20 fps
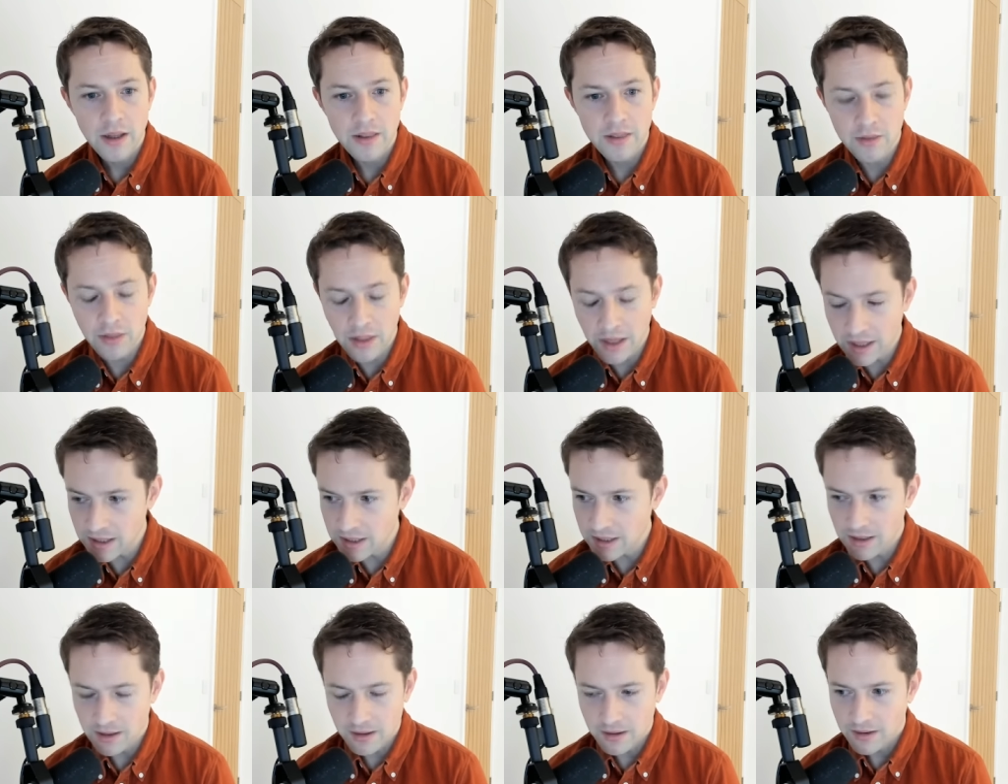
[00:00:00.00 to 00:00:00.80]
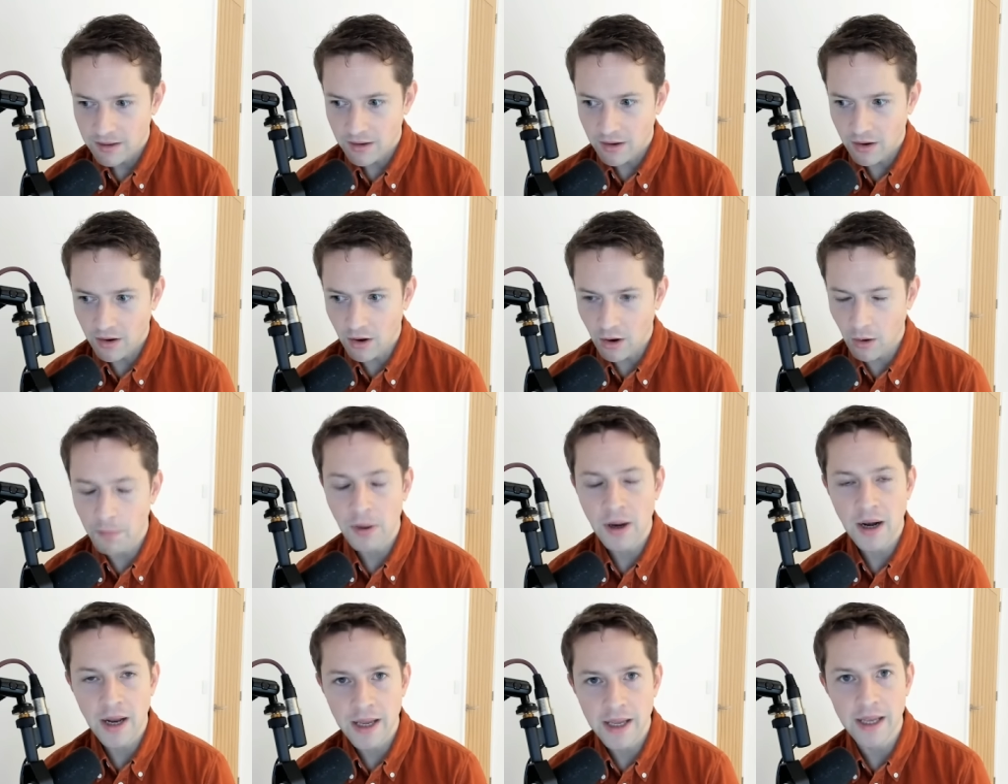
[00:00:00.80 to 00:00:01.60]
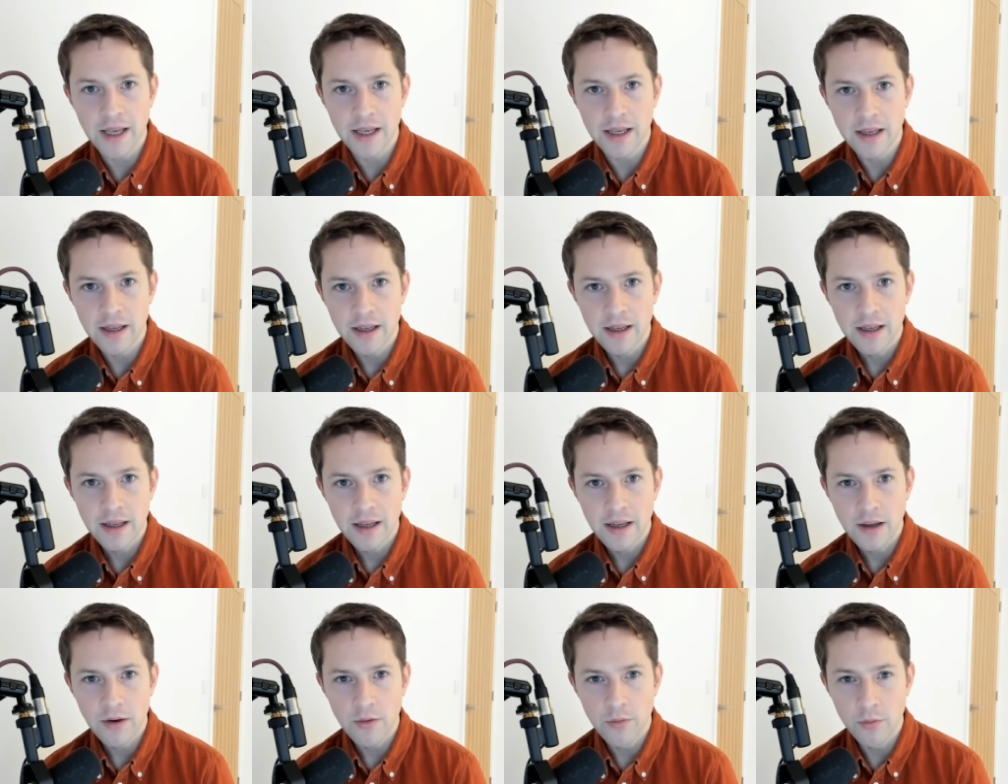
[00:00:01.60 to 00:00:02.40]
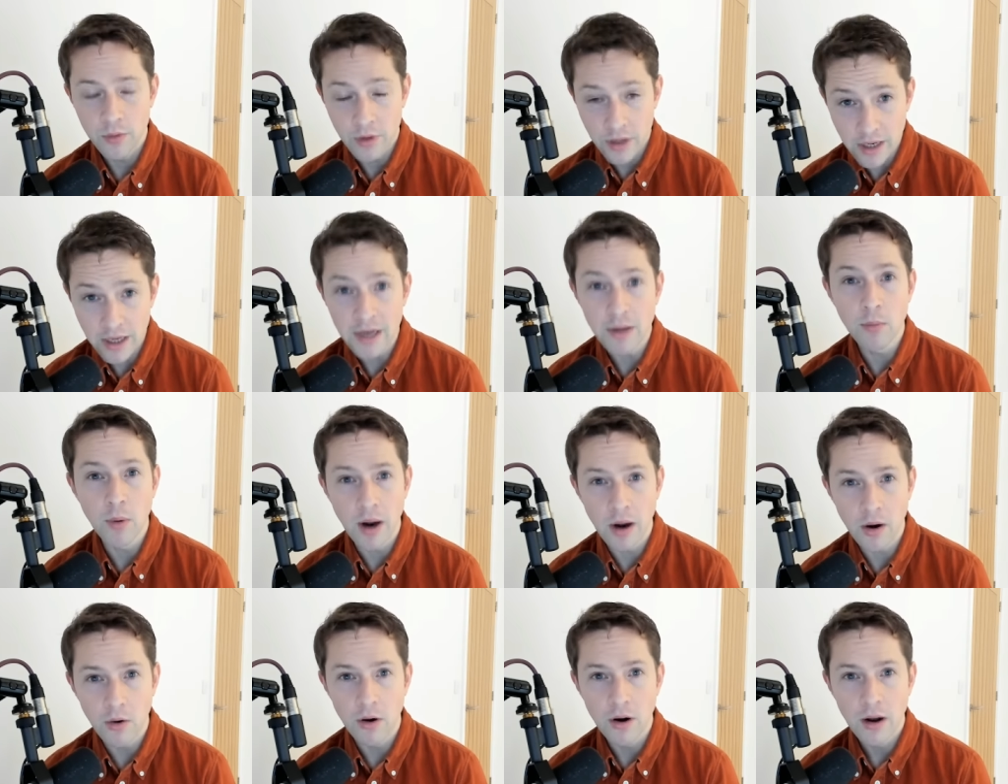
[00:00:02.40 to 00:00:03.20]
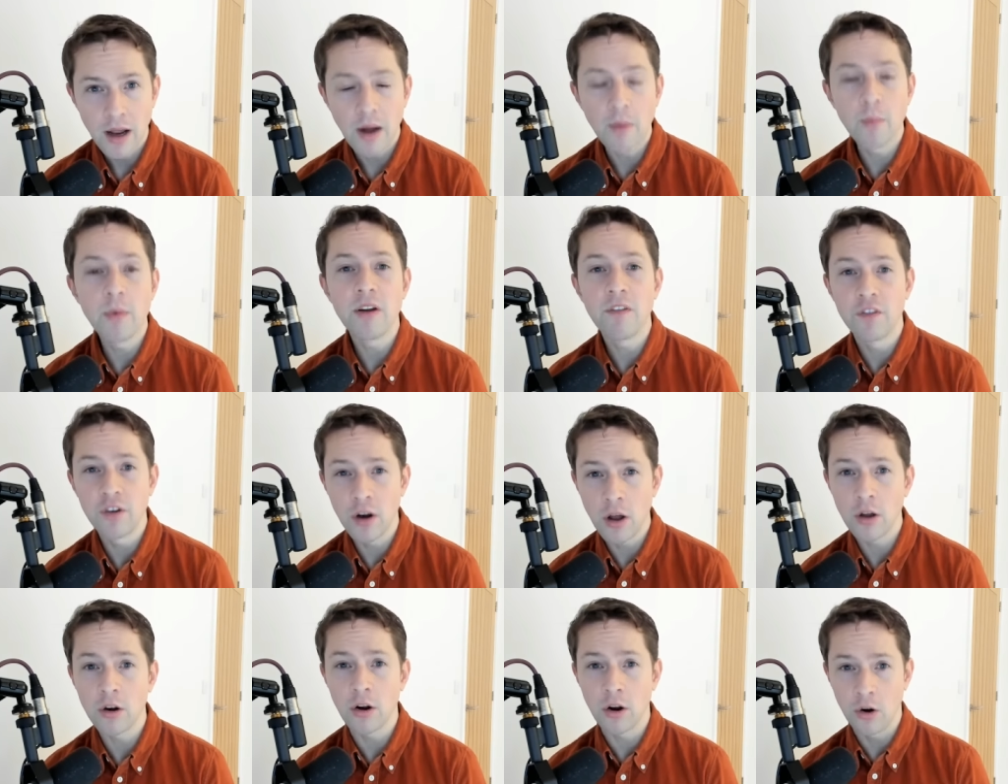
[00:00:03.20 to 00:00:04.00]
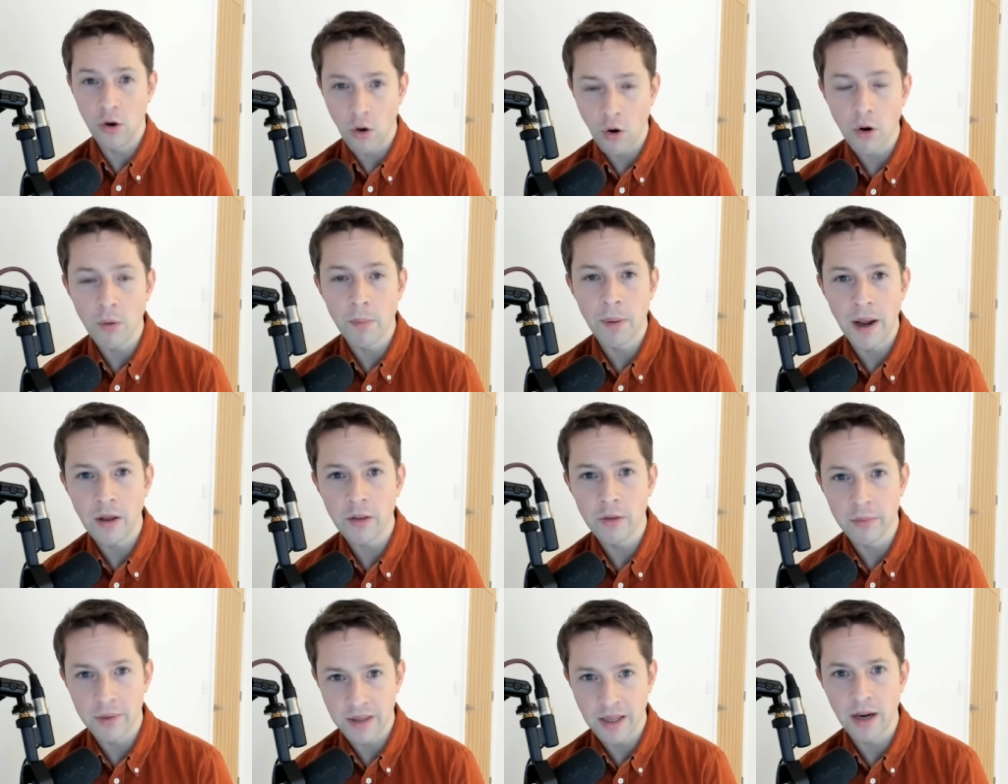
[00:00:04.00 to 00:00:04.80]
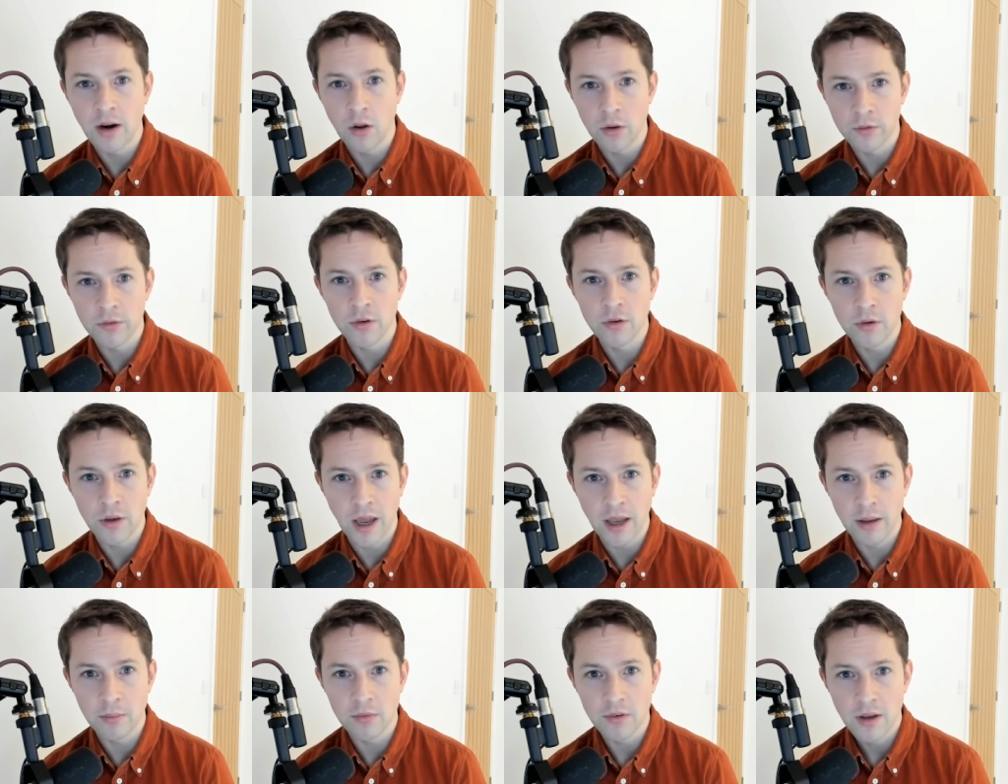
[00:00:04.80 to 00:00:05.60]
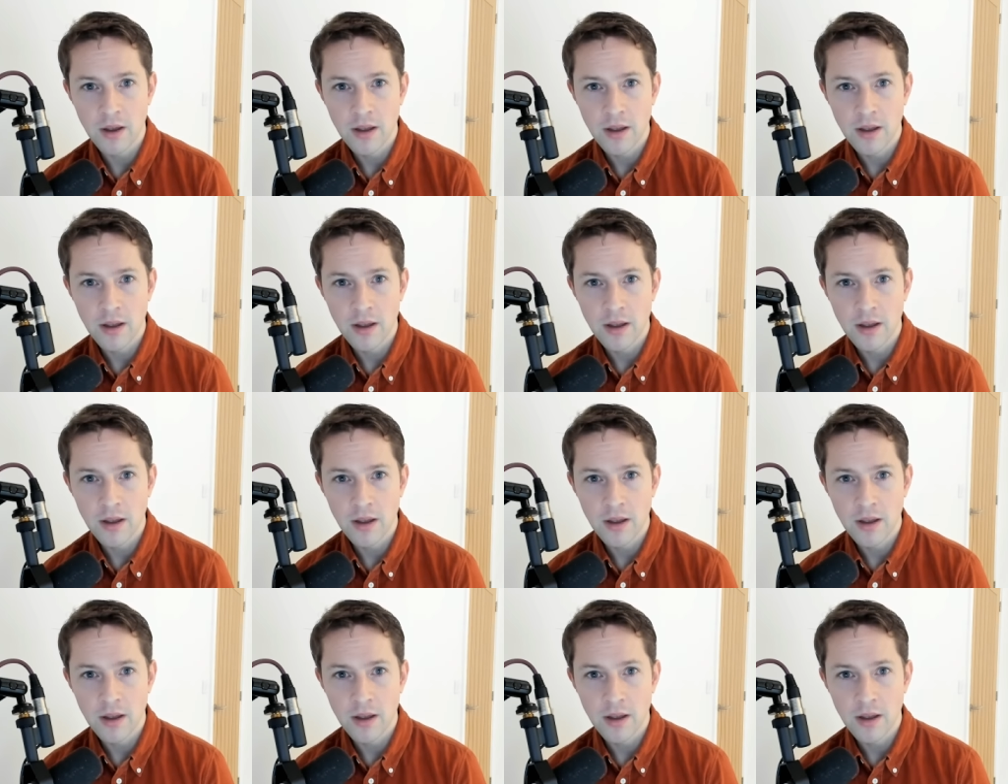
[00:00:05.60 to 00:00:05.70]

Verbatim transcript: They are playing really well, and we've learnt a lot about them in their last two games.